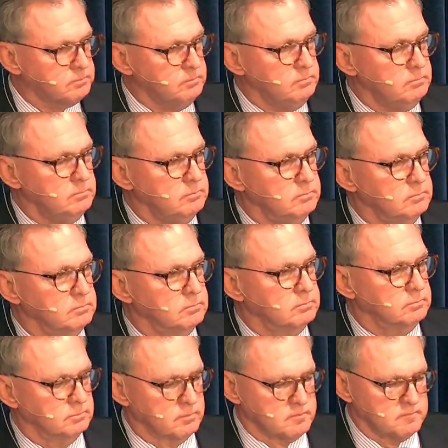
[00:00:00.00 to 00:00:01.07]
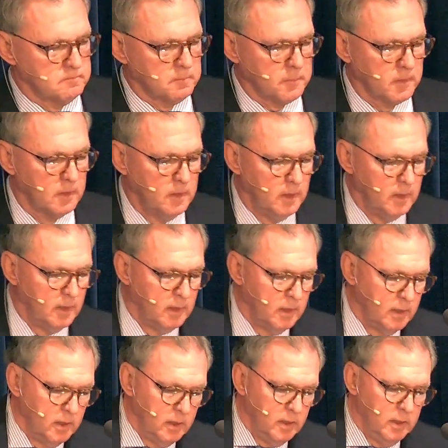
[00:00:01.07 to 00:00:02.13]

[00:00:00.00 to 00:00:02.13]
(silence)